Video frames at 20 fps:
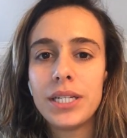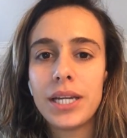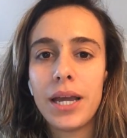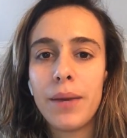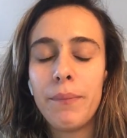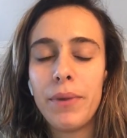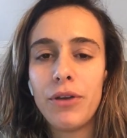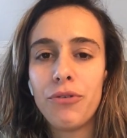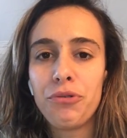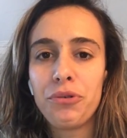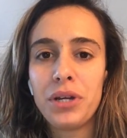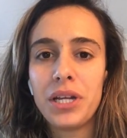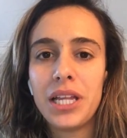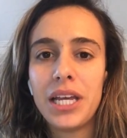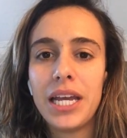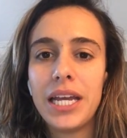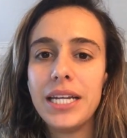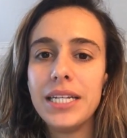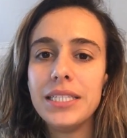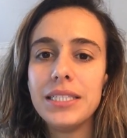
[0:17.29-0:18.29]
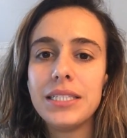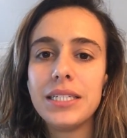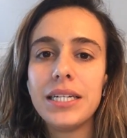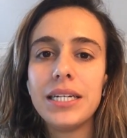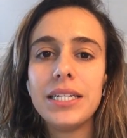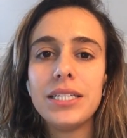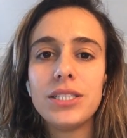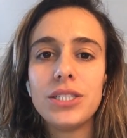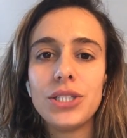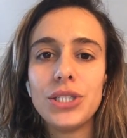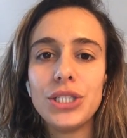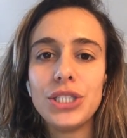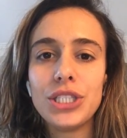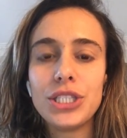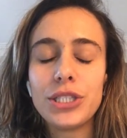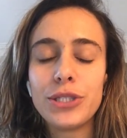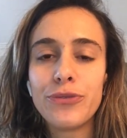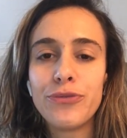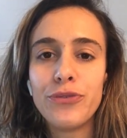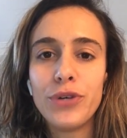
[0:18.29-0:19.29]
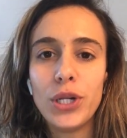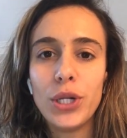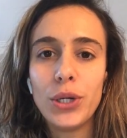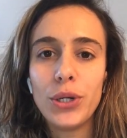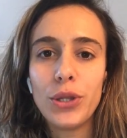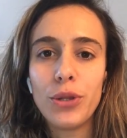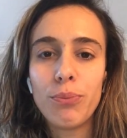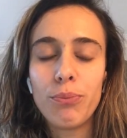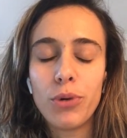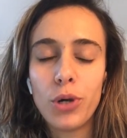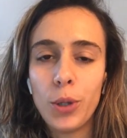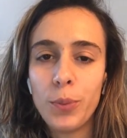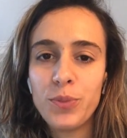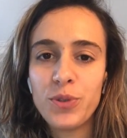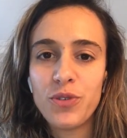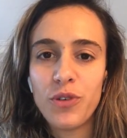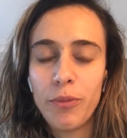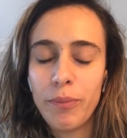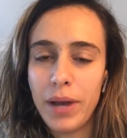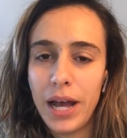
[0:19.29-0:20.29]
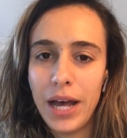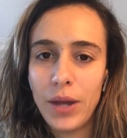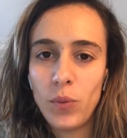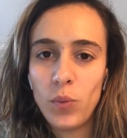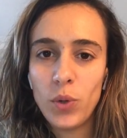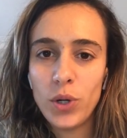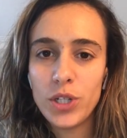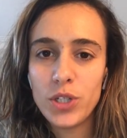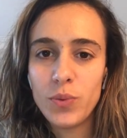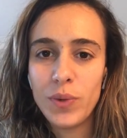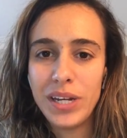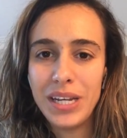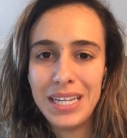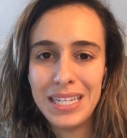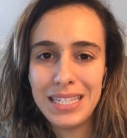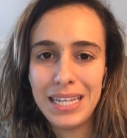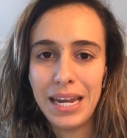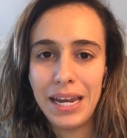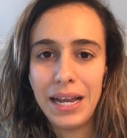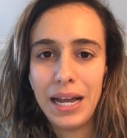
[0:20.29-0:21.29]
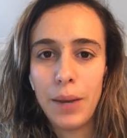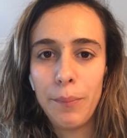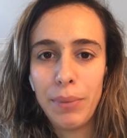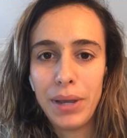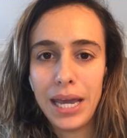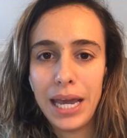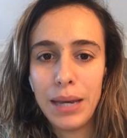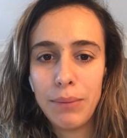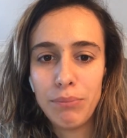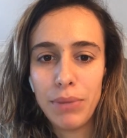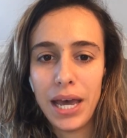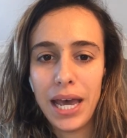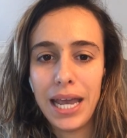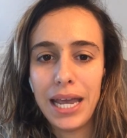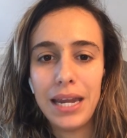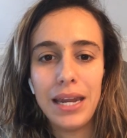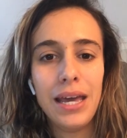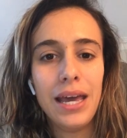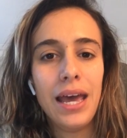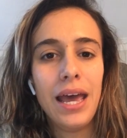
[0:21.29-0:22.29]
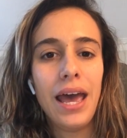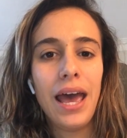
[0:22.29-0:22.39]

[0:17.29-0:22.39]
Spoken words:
it can be really easy to just follow the prompts from AdWords when you're setting up a campaign